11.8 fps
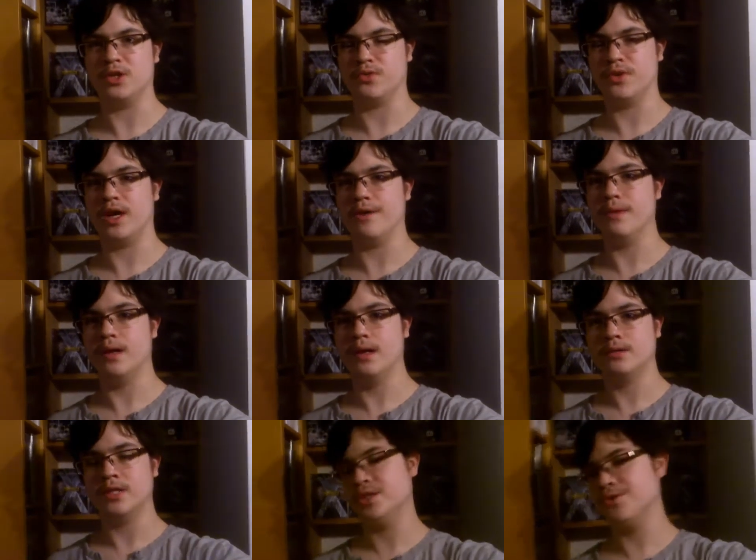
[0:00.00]
out of five
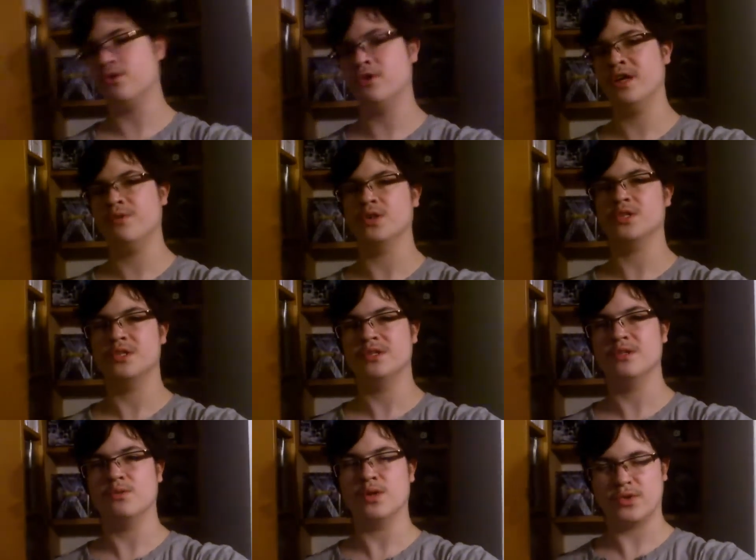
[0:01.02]
the story was
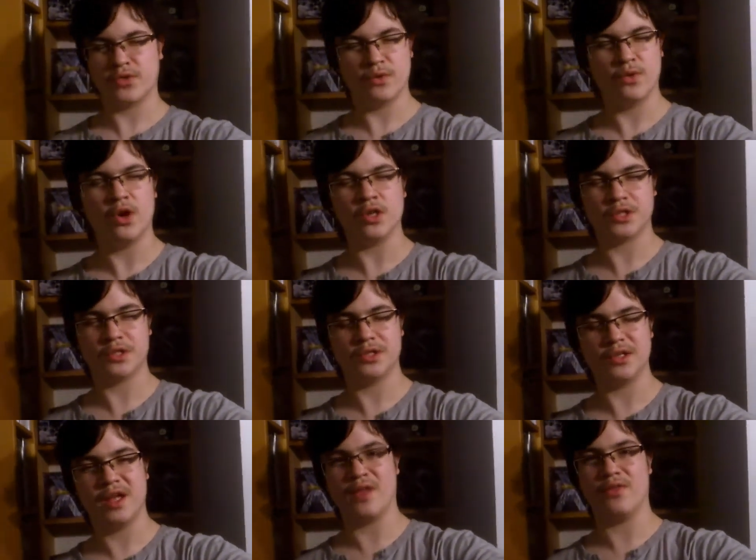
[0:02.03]
one of the
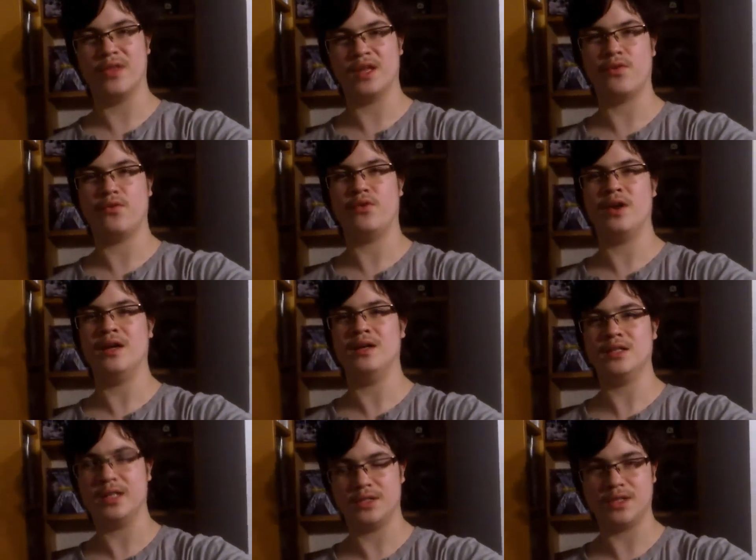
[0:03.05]
worst in the
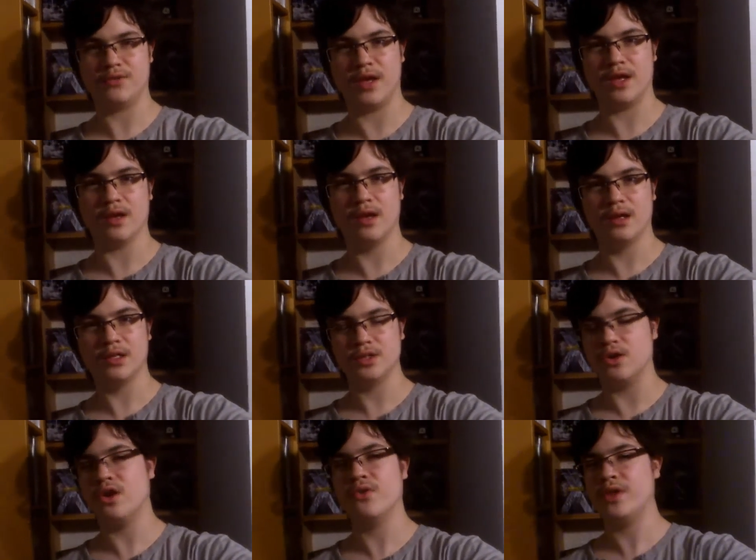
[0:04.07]
franchise, I think.
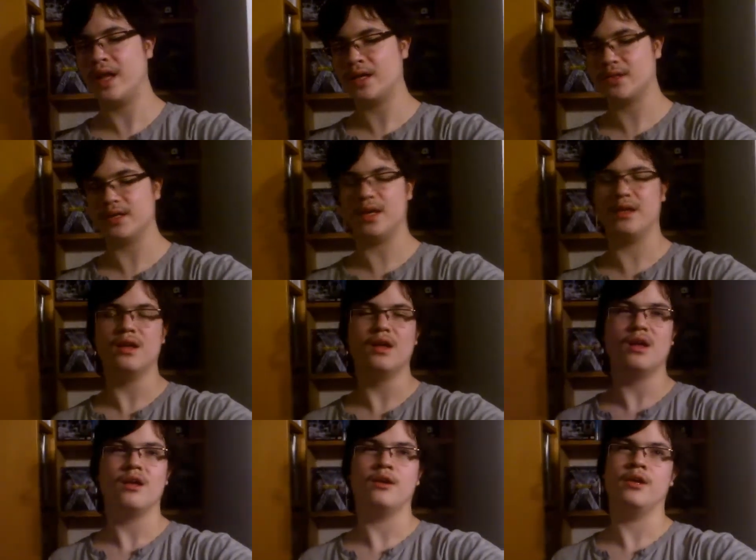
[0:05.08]
Sorry for that,
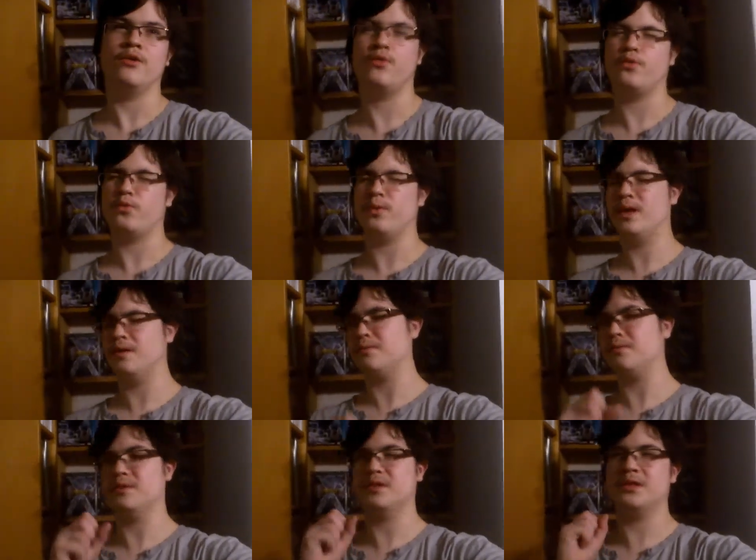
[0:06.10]
if uh,
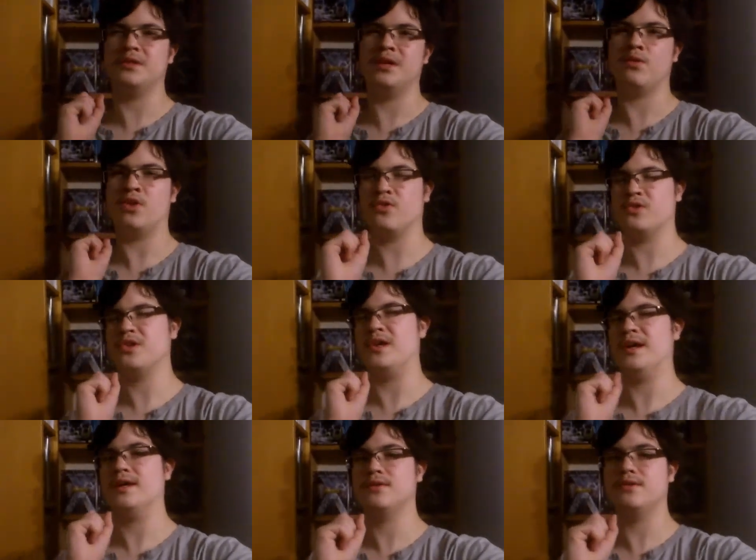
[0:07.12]
the ones
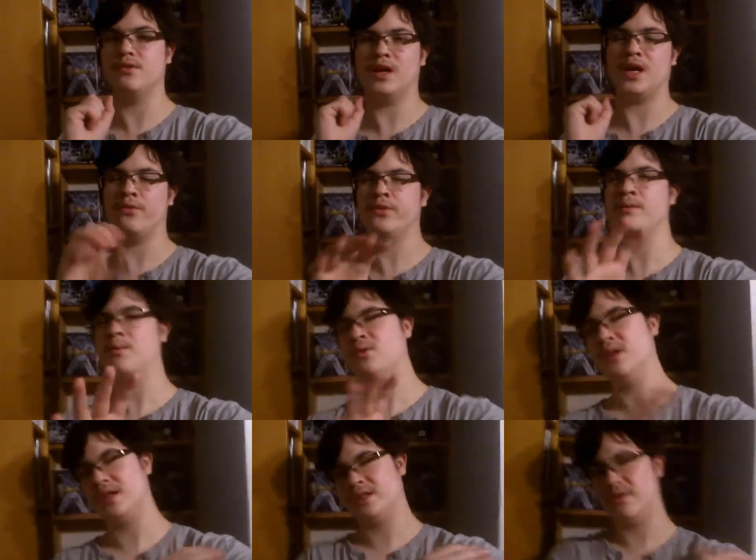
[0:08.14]
that love the
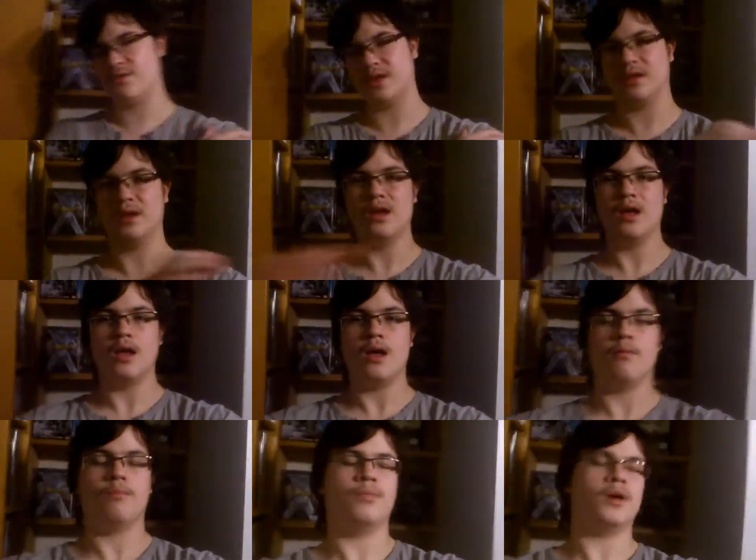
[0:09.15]
movie and everything,
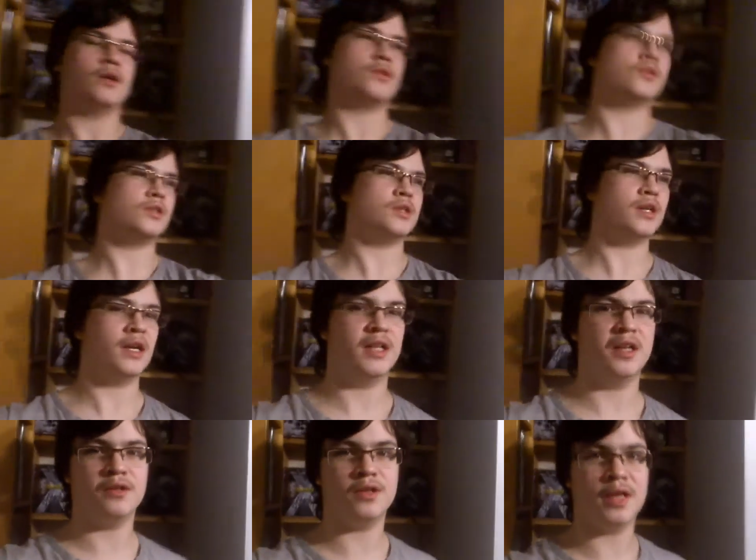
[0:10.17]
but I
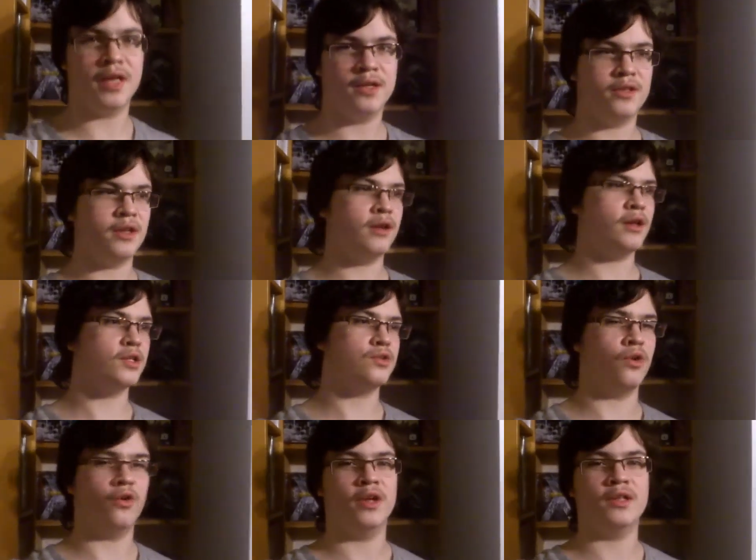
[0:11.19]
didn't like the
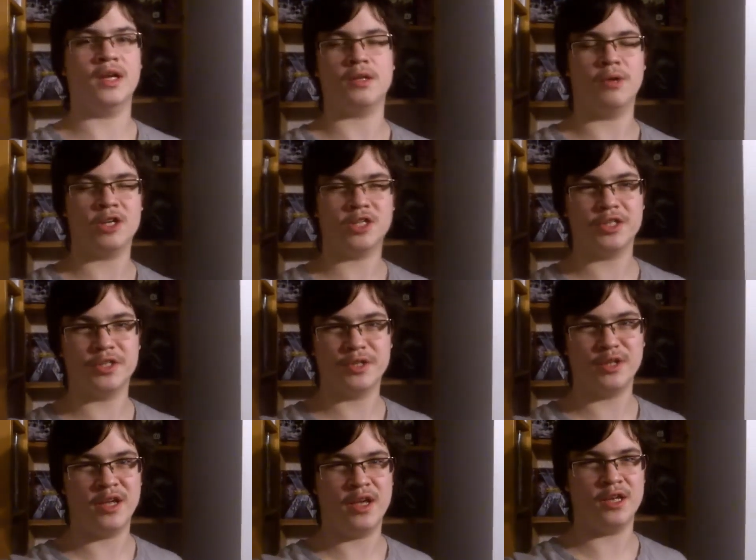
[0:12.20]
story that much.
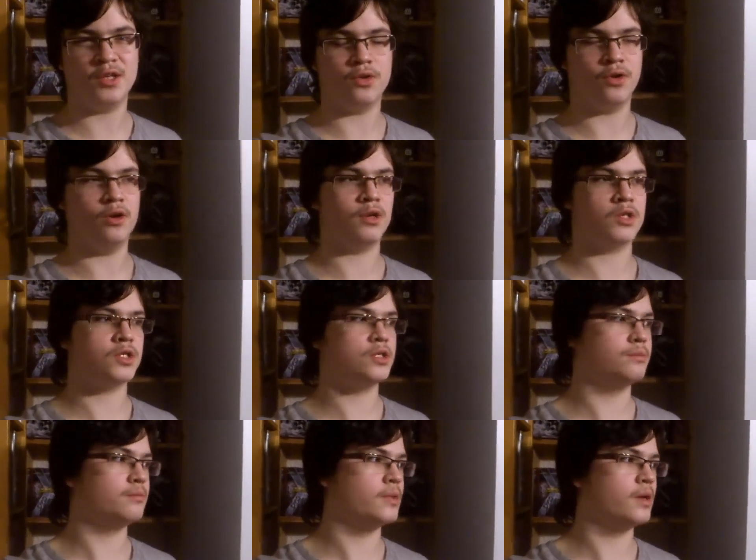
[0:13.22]
The story was